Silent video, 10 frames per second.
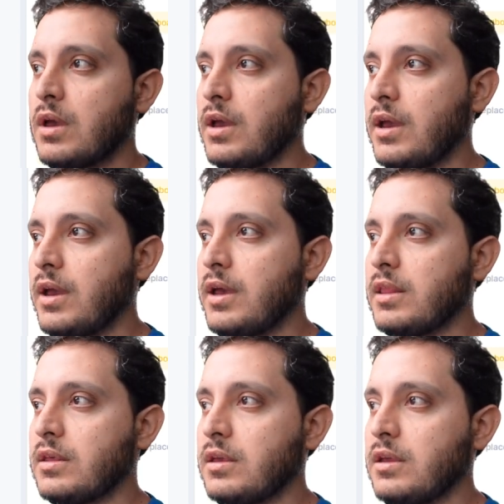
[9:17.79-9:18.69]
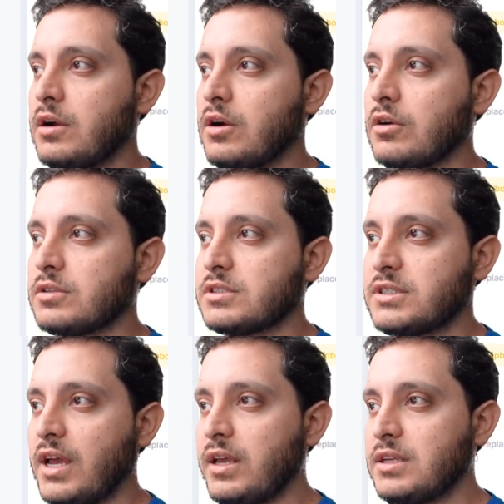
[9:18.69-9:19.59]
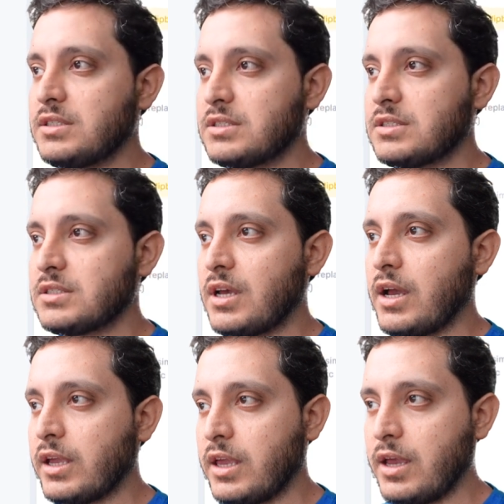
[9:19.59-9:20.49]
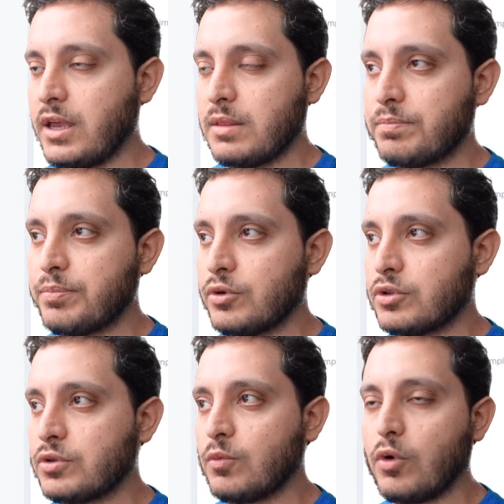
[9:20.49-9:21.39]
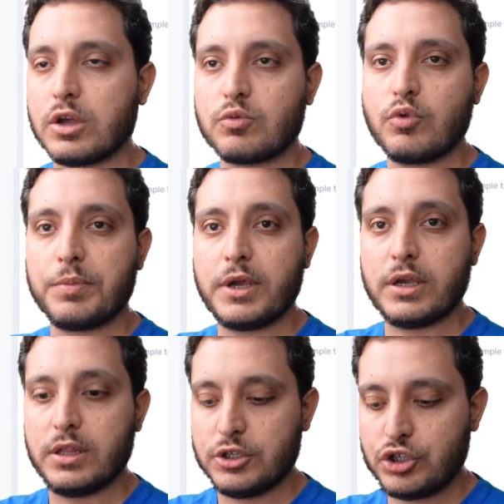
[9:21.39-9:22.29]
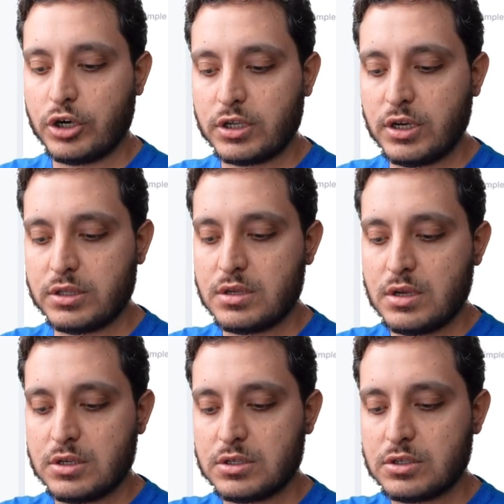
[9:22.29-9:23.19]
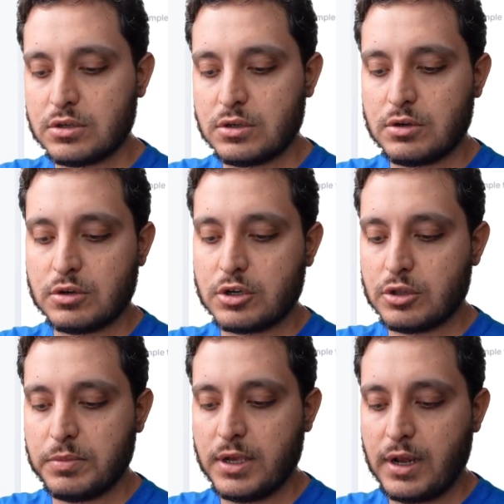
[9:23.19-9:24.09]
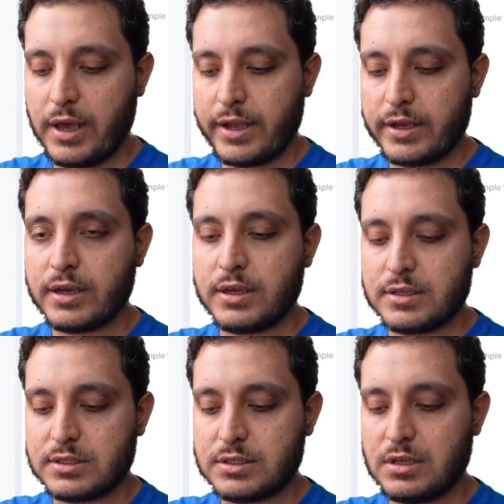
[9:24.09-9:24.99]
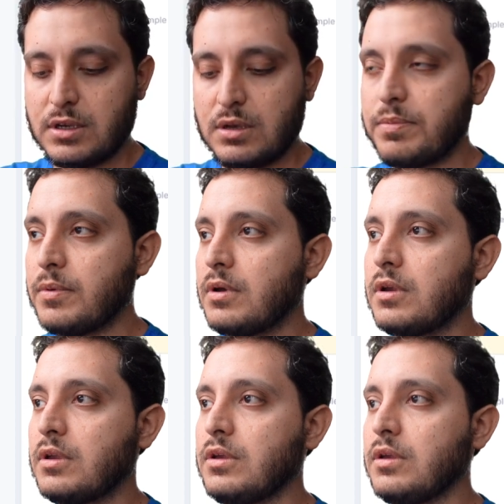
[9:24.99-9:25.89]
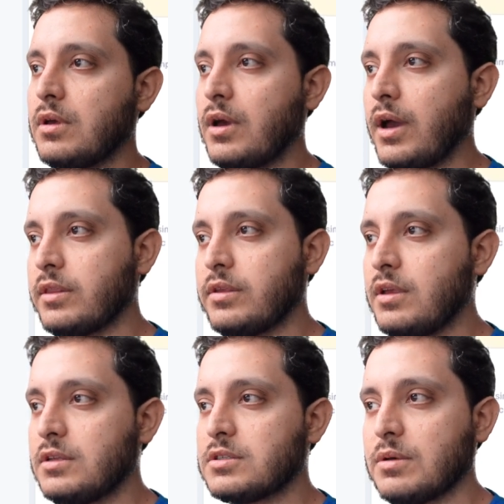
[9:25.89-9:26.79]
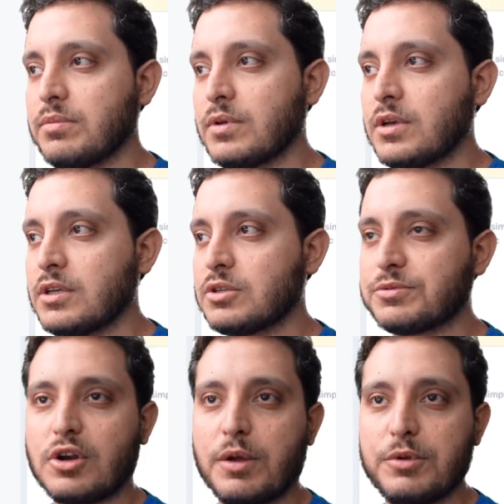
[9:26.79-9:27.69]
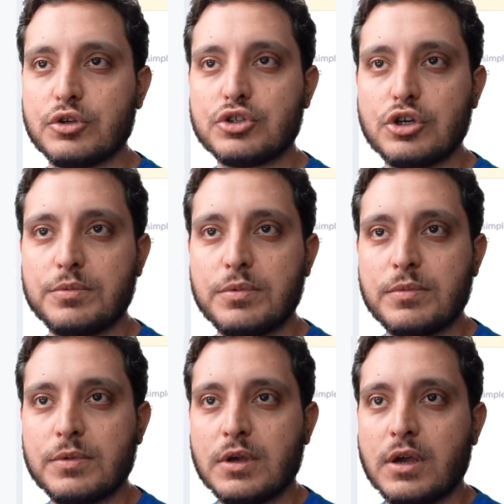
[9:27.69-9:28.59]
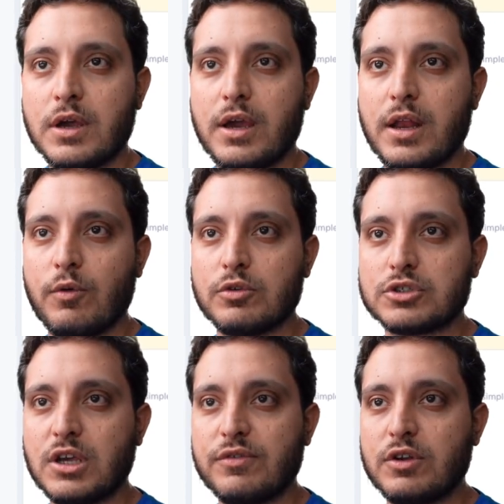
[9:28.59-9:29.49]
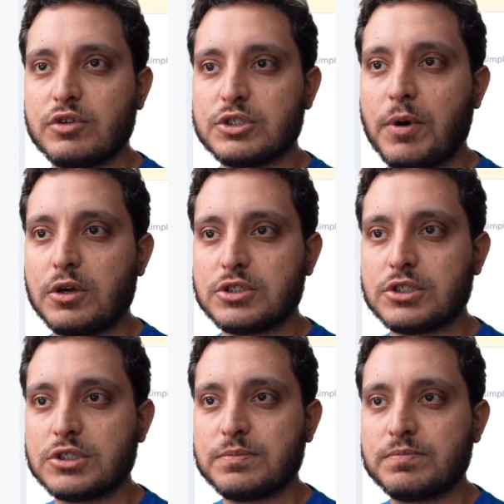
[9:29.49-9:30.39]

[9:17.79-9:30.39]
And here on settings, I can put what will be the shortcut. So it could be like subscribe YouTube, and I will save the response.